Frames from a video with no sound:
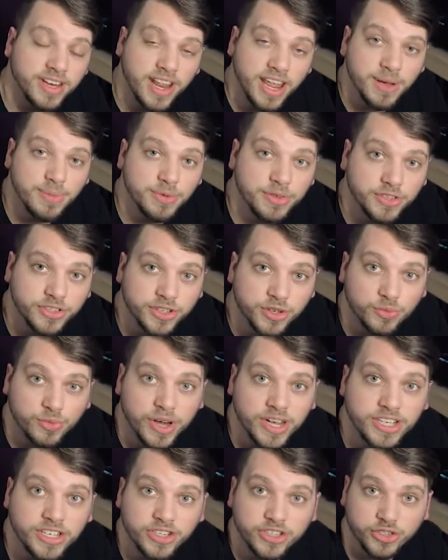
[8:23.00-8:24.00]
enables the
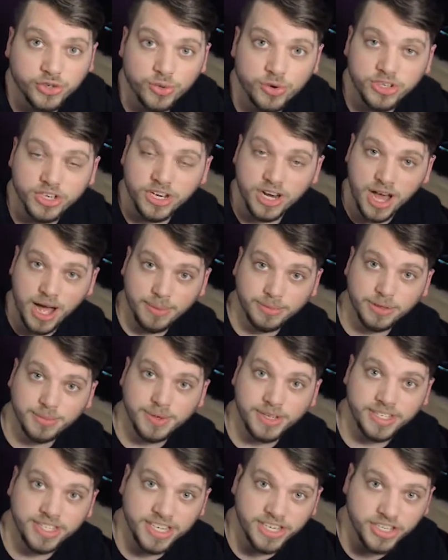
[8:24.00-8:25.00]
rate distortion
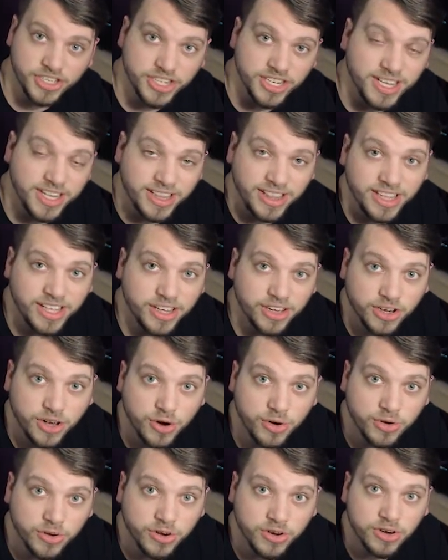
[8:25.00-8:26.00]
optimization in the
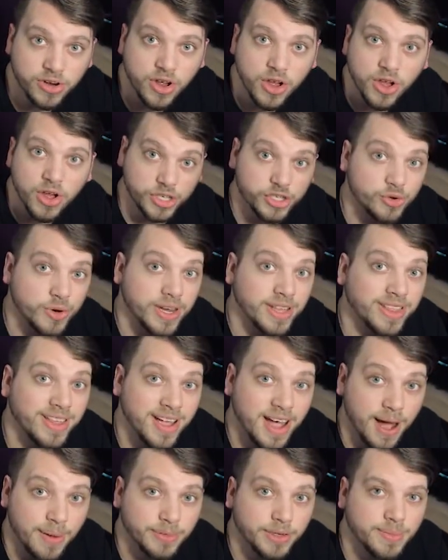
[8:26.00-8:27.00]
encoder, which
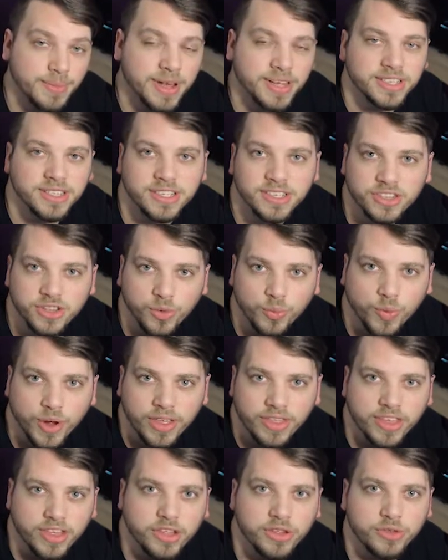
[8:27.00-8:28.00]
greatly optimizes the
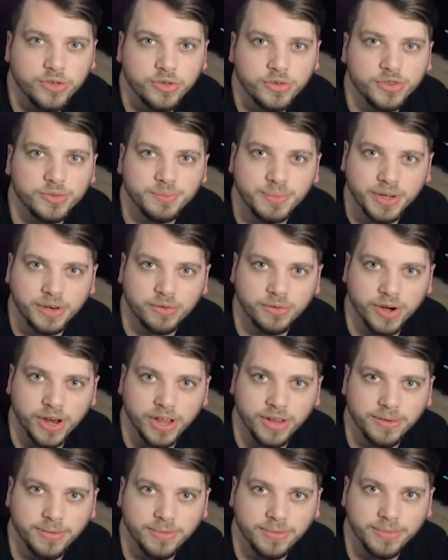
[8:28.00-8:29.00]
way that you use
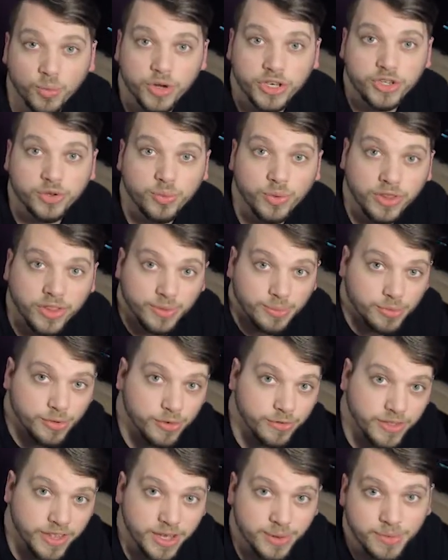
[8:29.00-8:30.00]
bitrate, which will
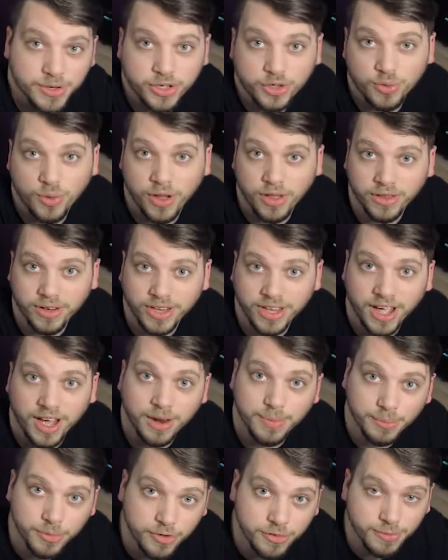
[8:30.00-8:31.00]
improve the image quality
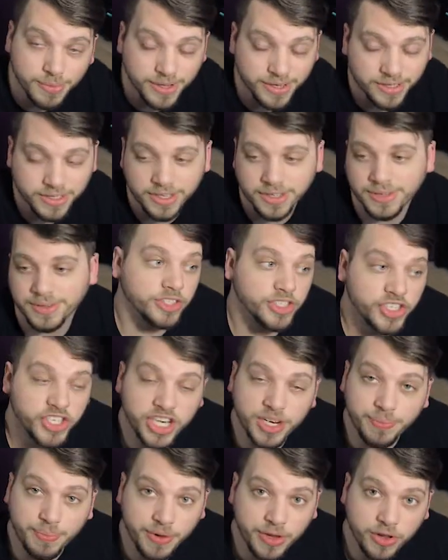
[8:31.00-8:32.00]
on movement. The
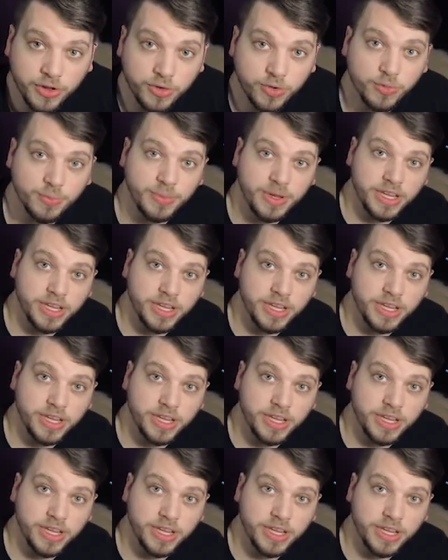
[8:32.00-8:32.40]
GPU